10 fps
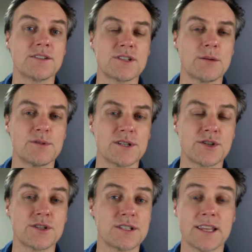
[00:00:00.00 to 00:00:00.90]

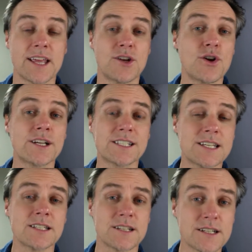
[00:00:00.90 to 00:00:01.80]
suppositions and their
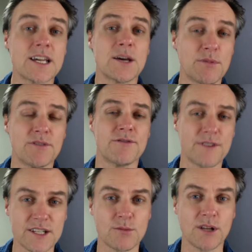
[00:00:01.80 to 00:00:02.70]
non-existent but
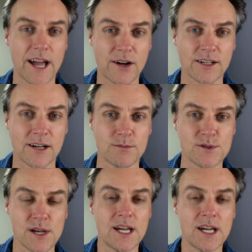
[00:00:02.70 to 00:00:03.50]
feasible outcomes.